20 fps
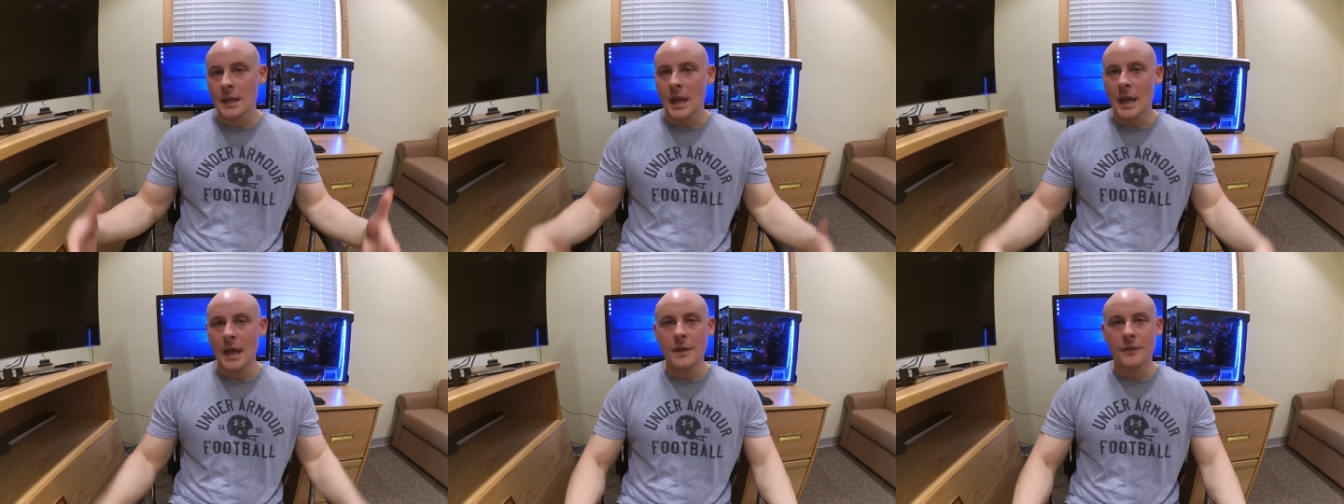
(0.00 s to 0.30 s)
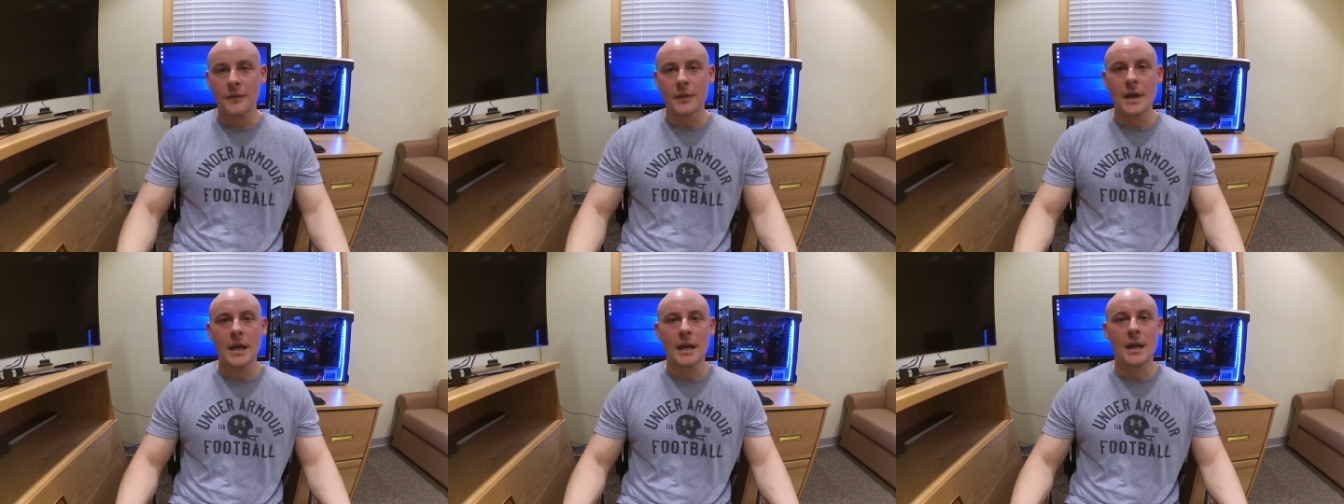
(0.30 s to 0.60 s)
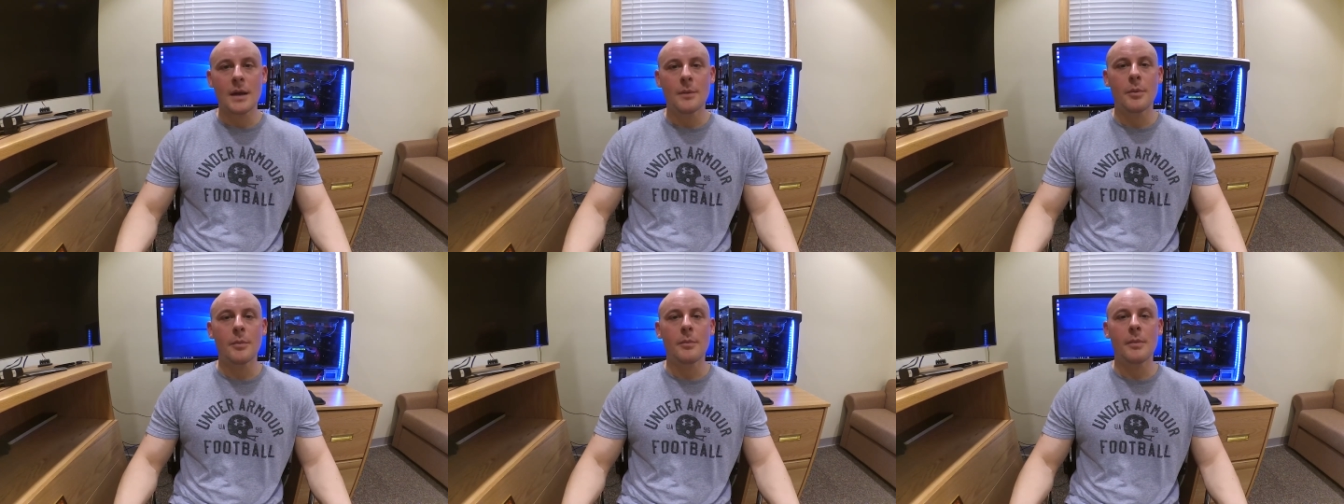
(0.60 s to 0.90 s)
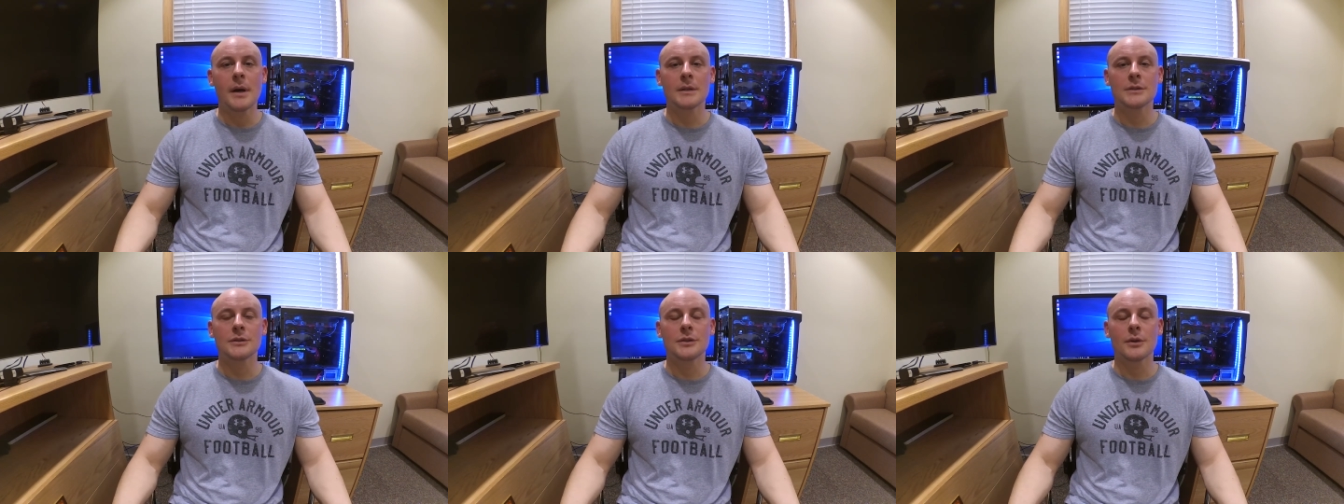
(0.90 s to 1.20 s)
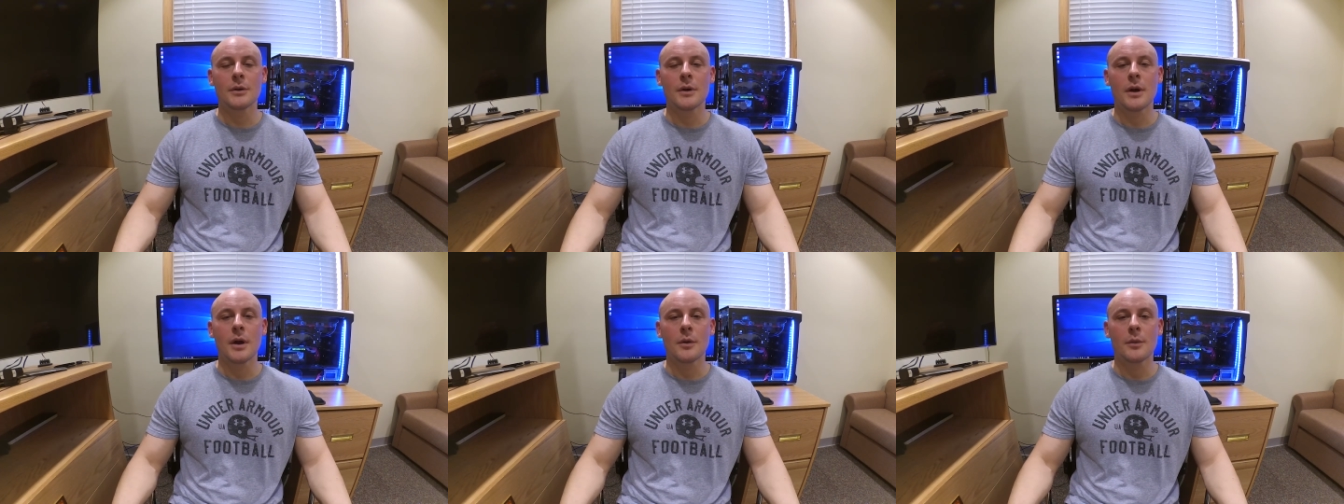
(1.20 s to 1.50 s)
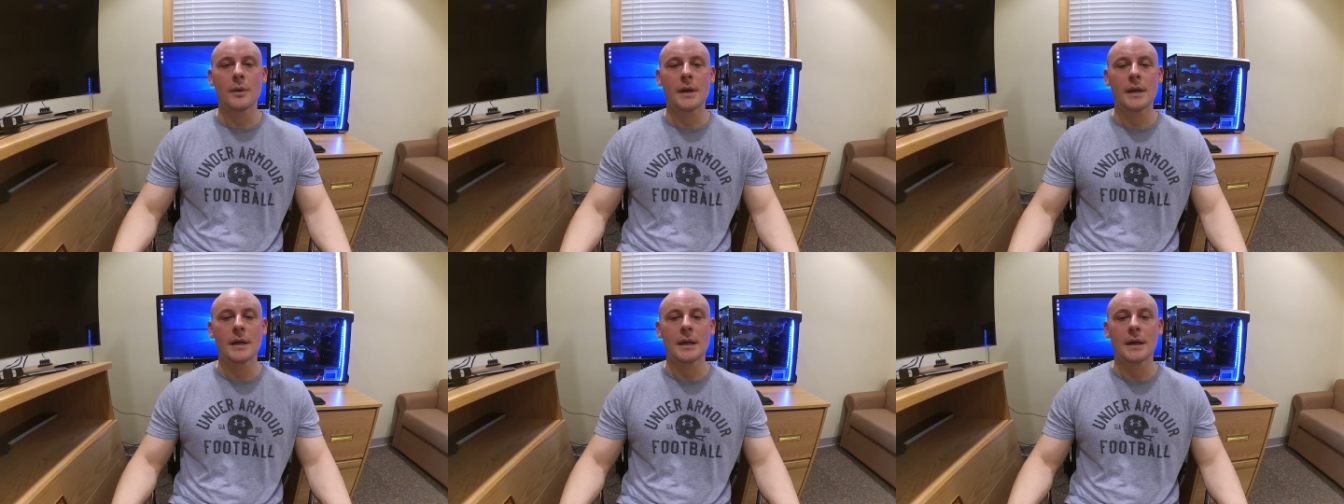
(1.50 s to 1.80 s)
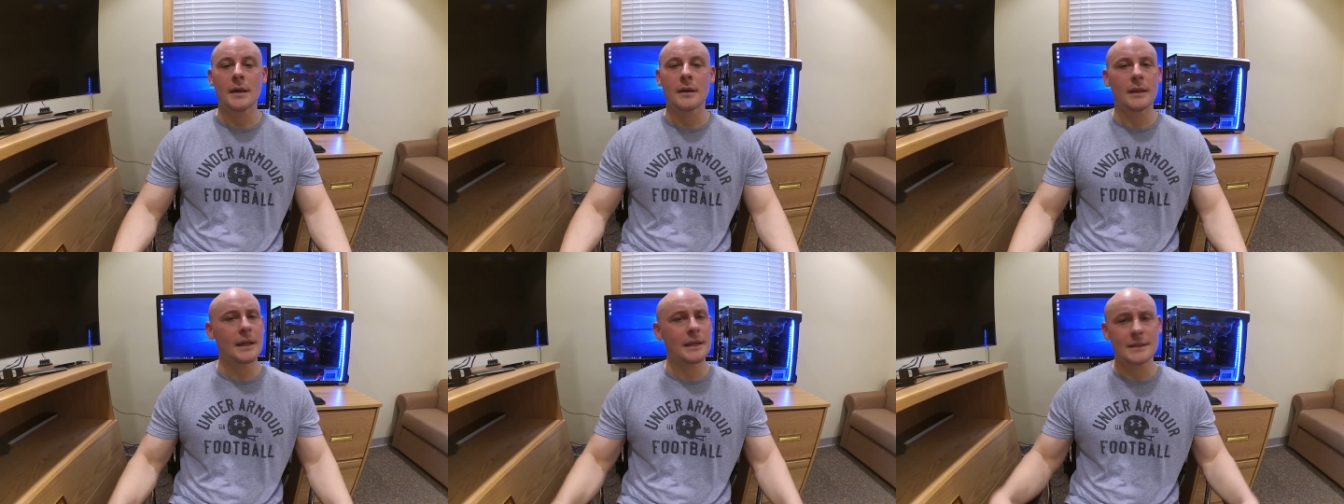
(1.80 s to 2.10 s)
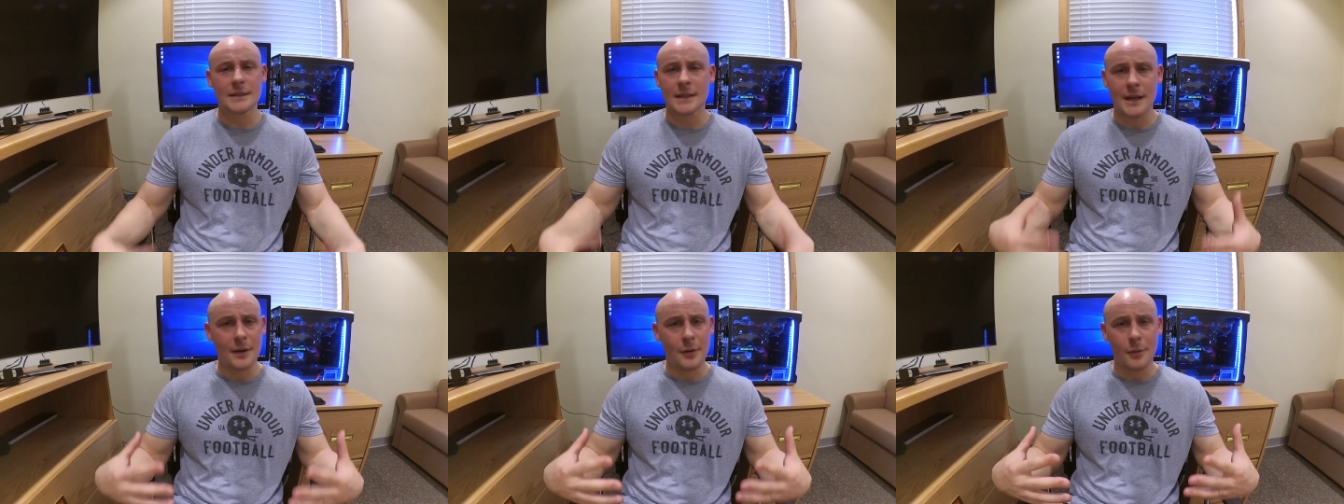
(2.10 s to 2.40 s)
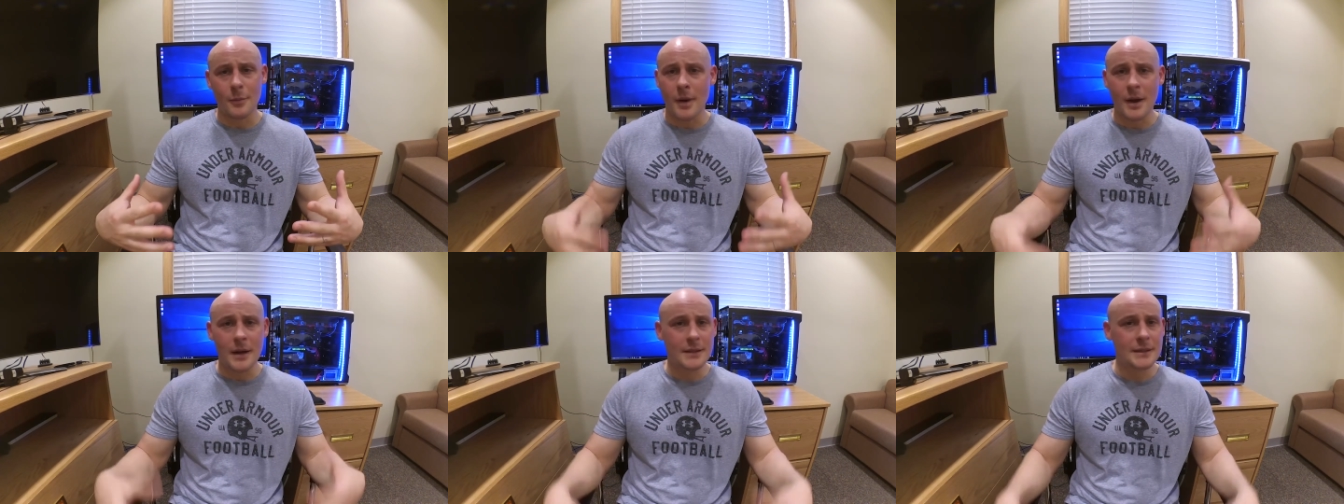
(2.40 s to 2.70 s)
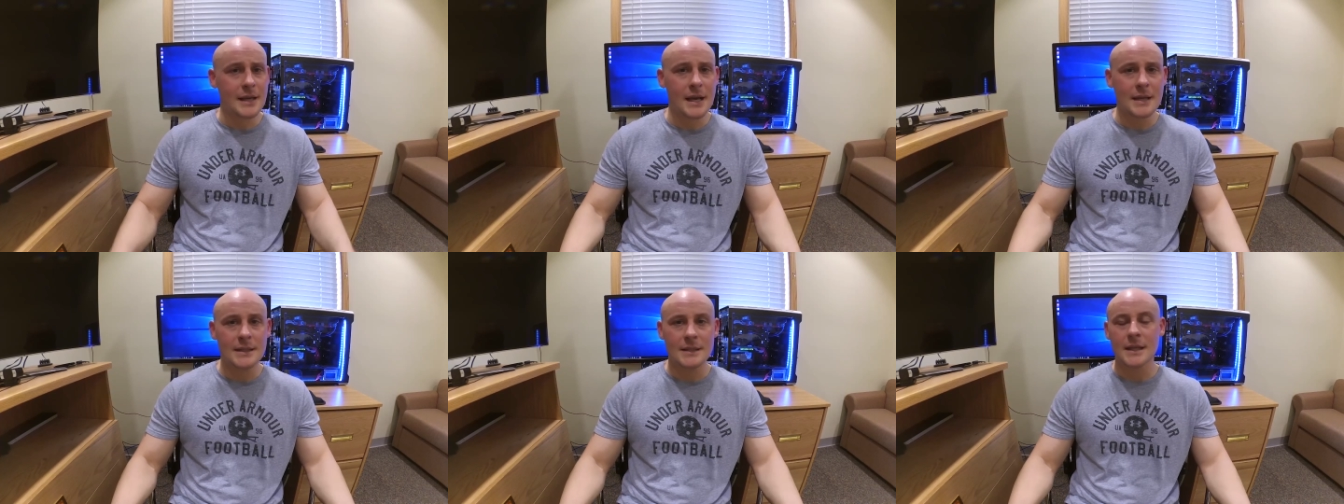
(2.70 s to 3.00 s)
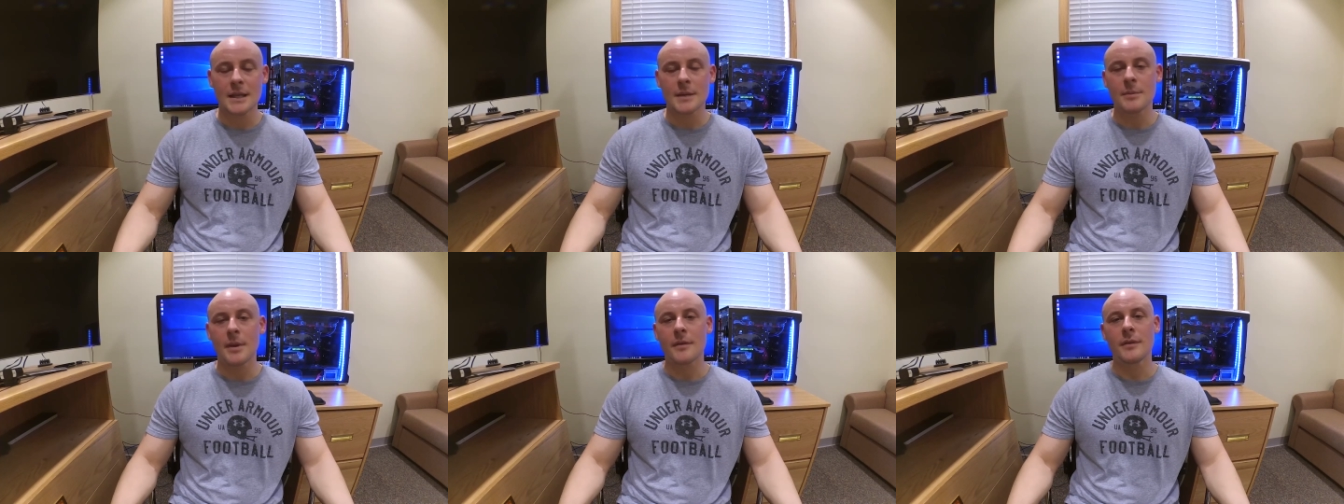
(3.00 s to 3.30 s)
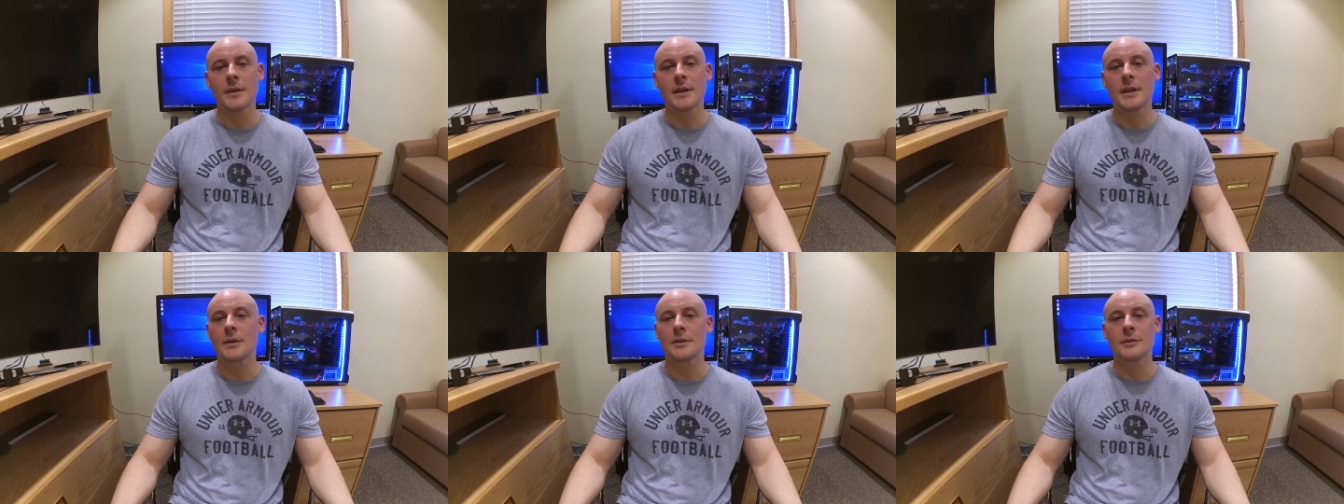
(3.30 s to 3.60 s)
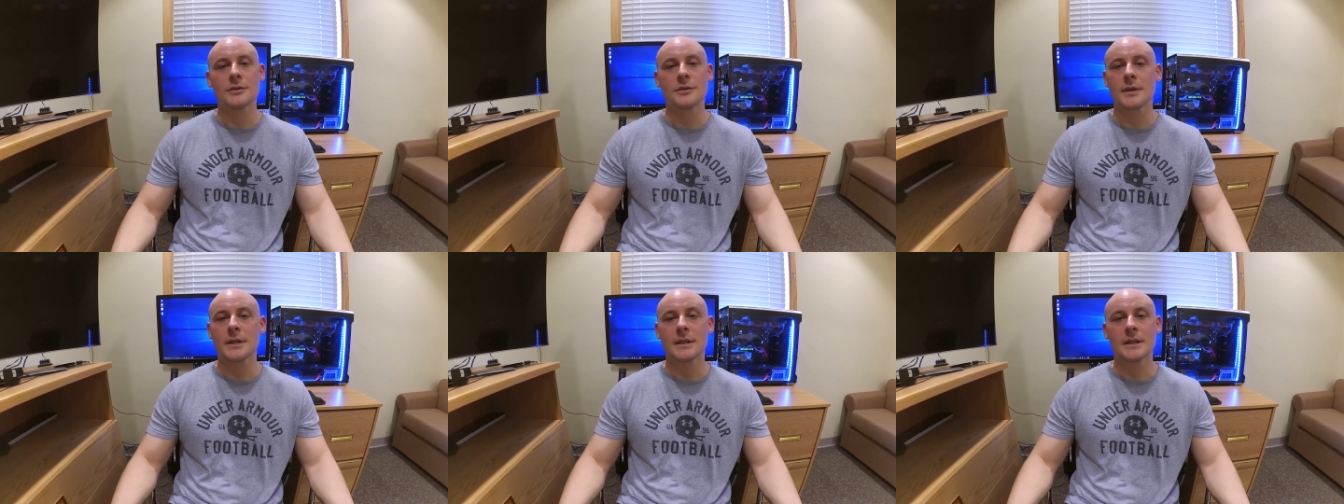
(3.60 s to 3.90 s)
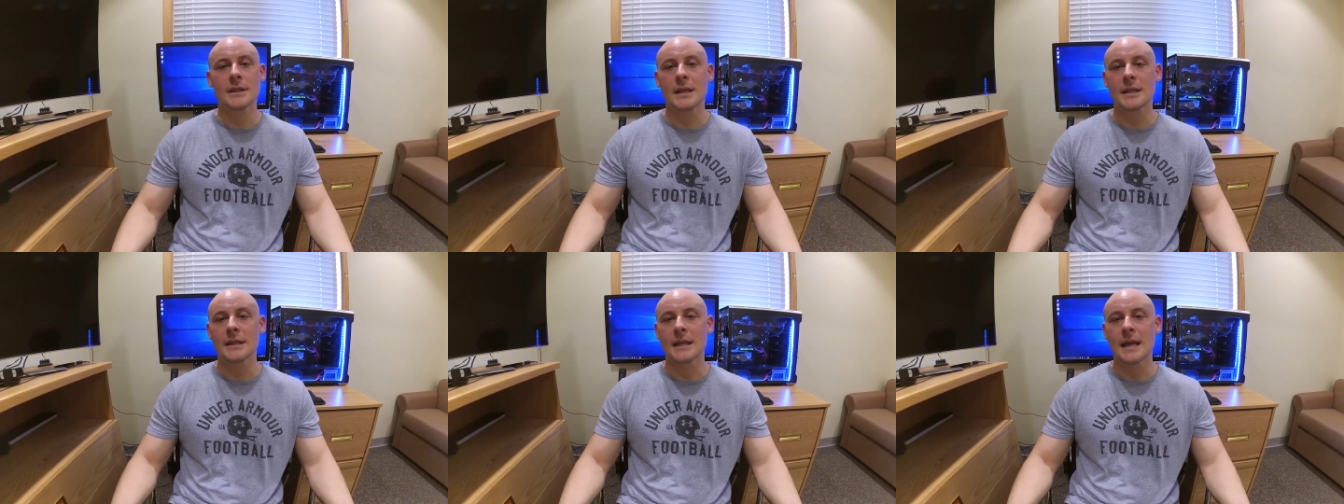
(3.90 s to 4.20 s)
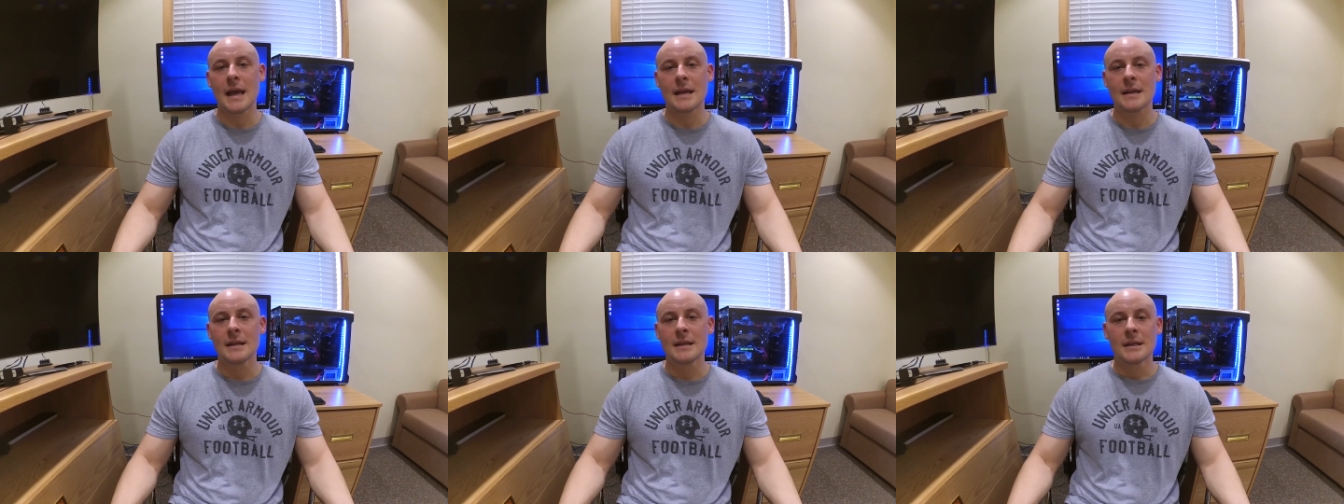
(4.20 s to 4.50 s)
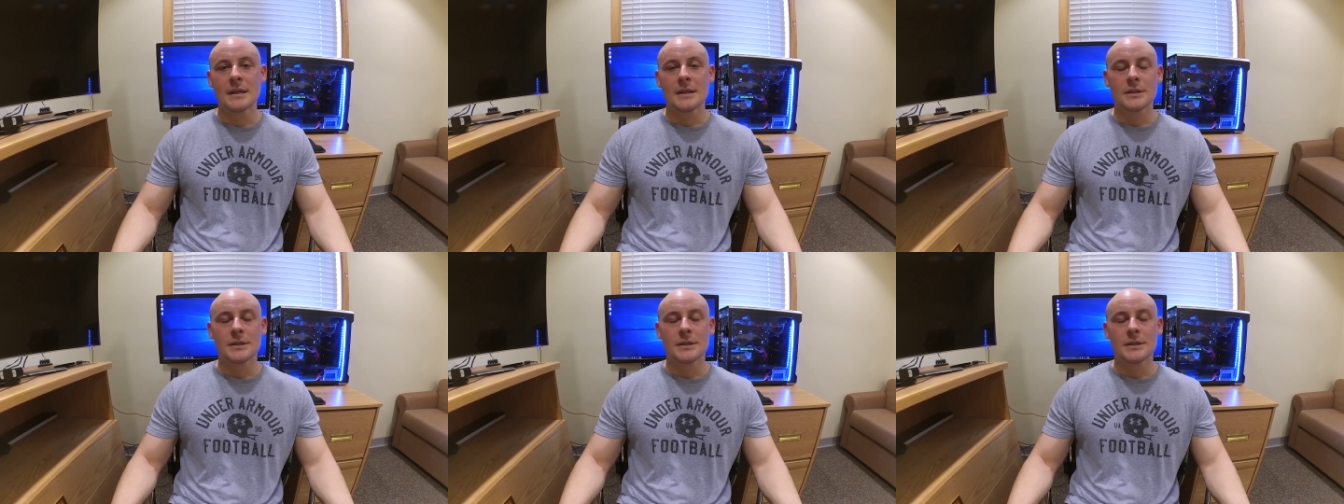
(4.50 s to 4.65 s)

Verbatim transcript: hey, if you got a couple bucks, throw it our way. Uh, like I said, I don't monetize any of my videos or anything like that.